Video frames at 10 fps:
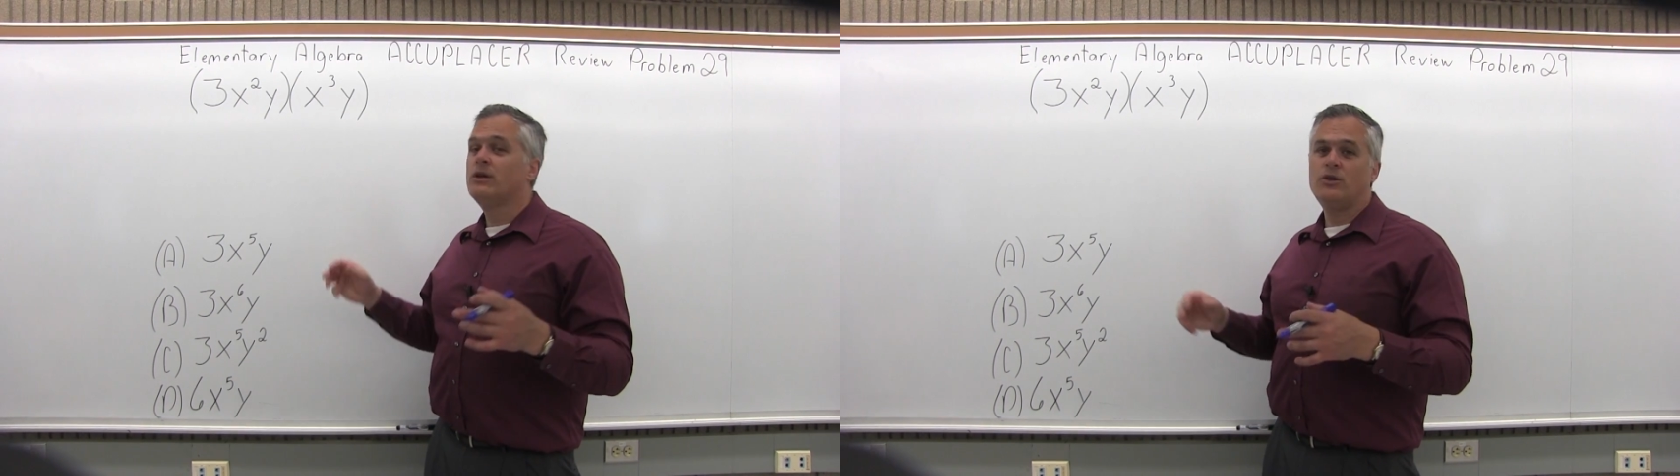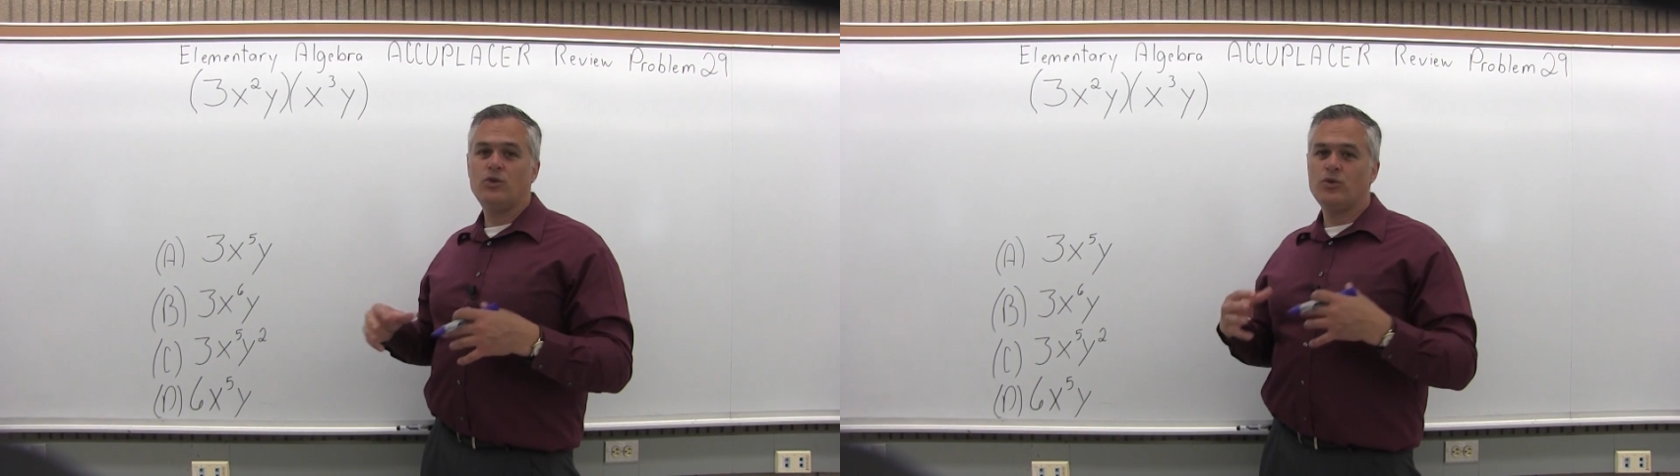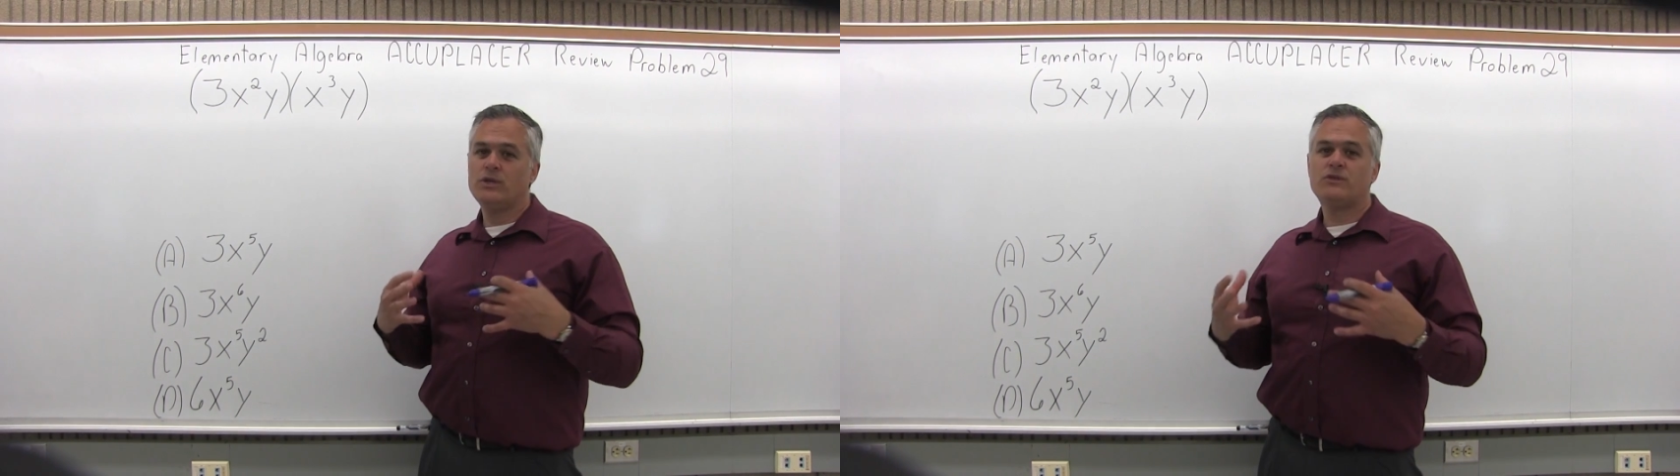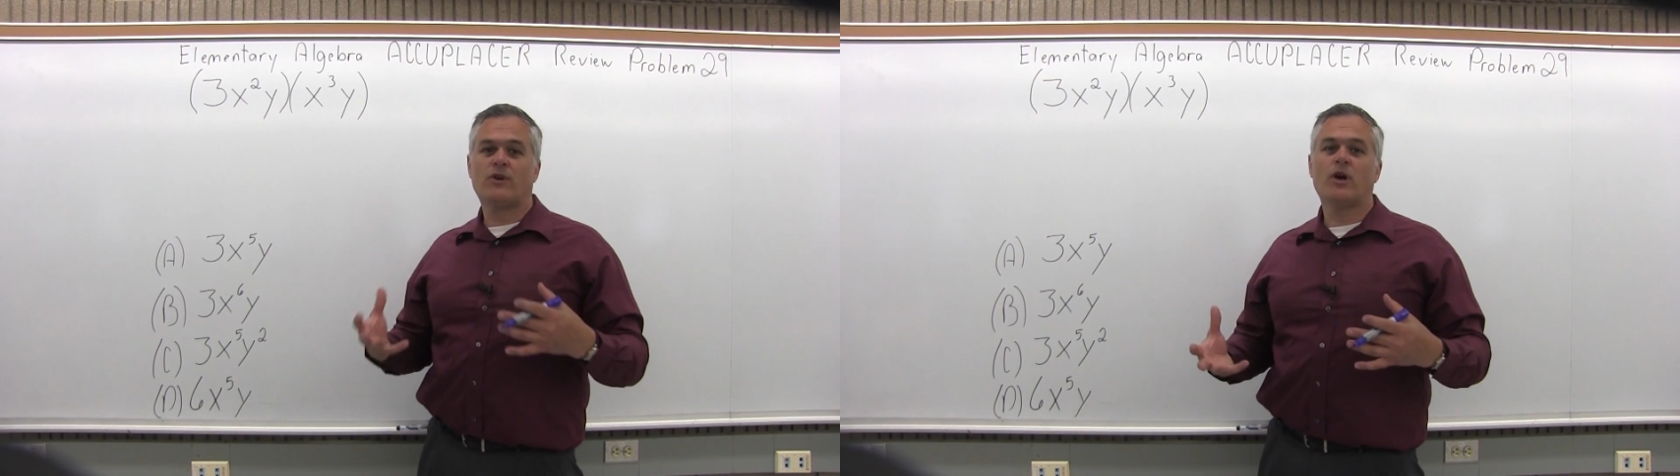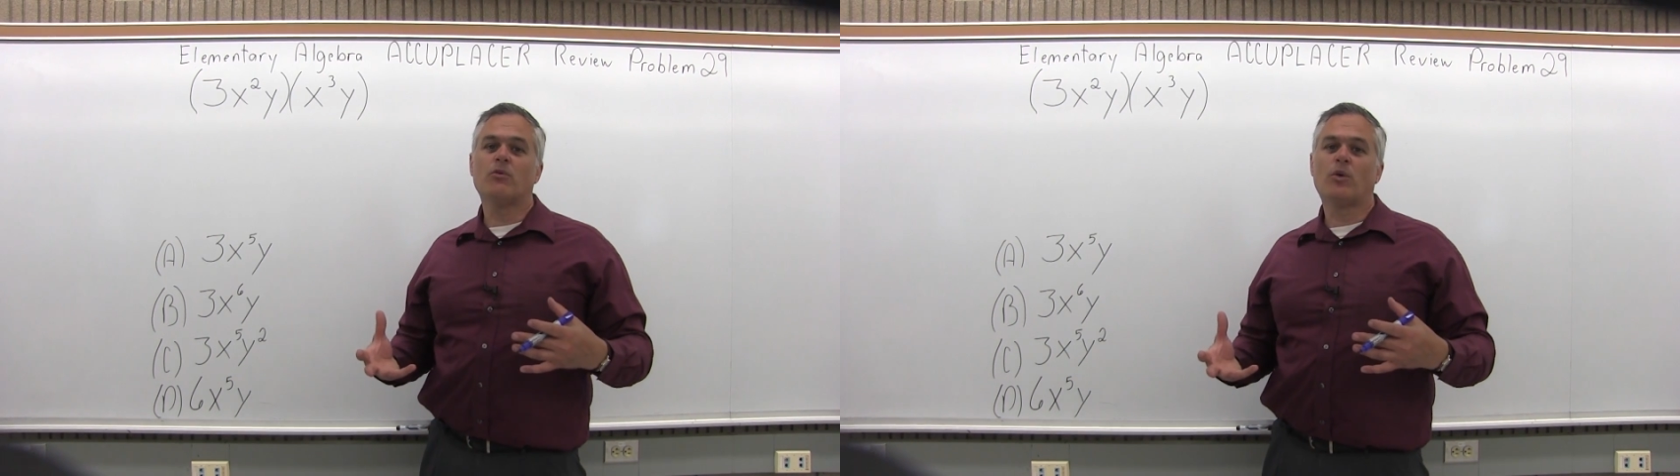you do each
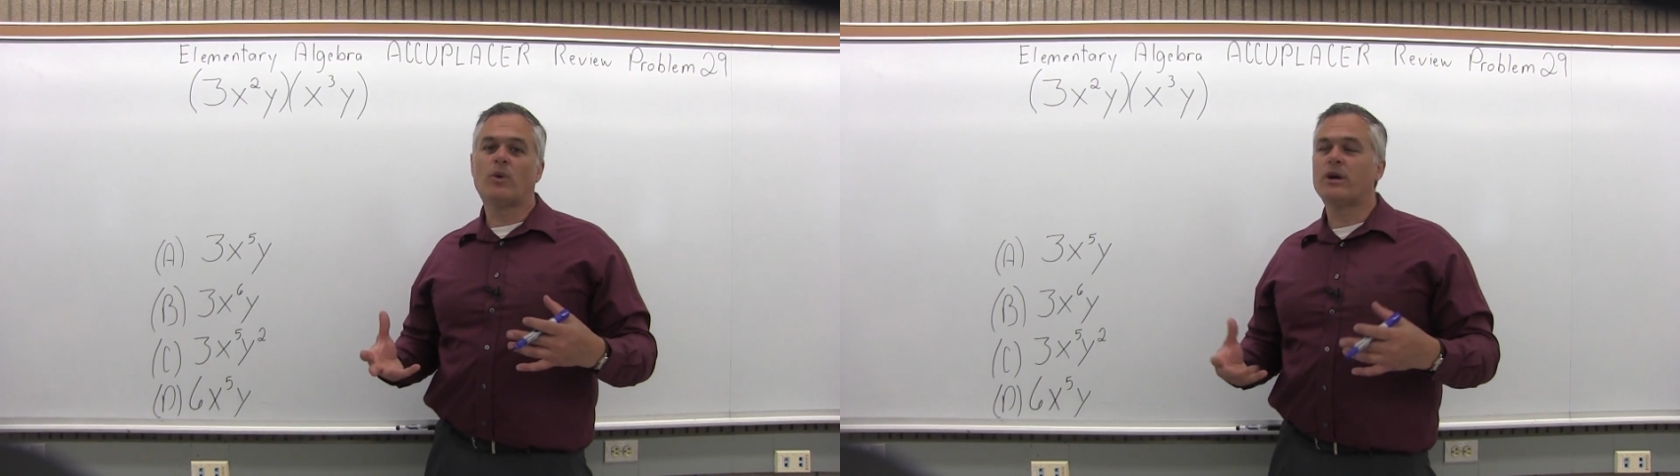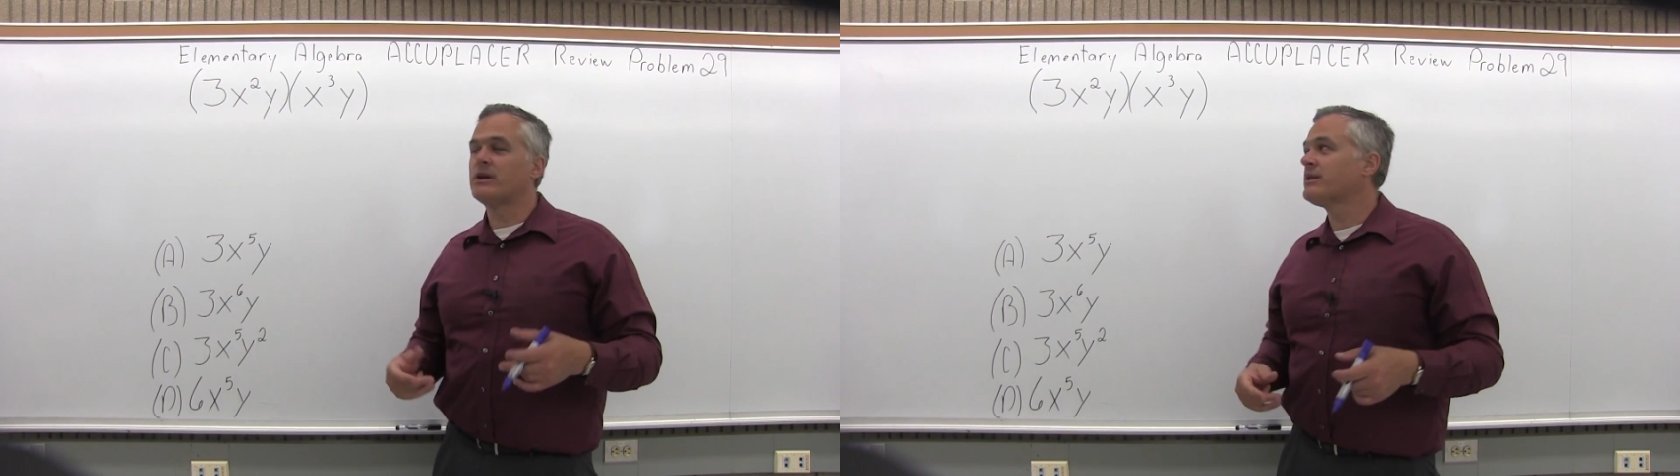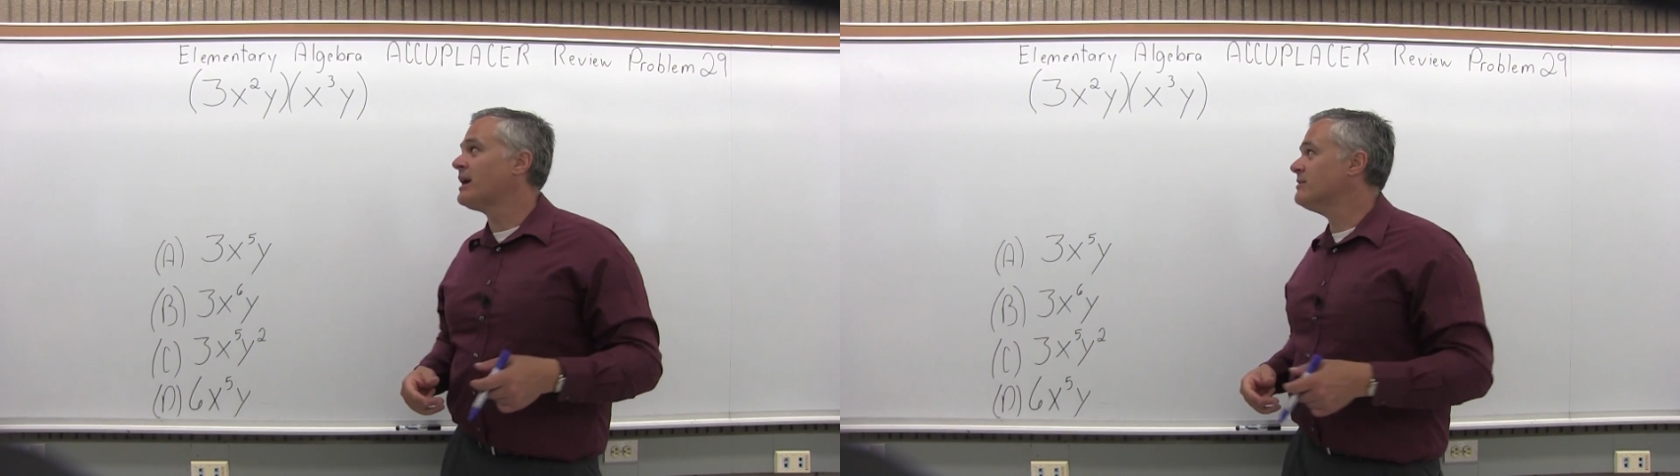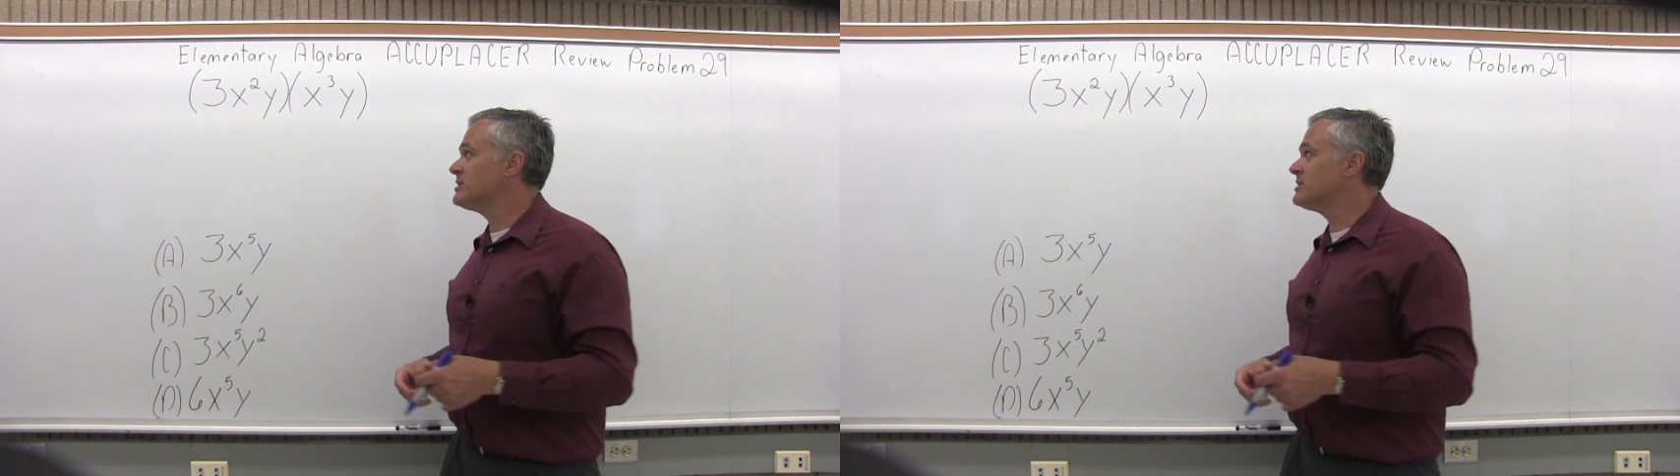variable one at a time.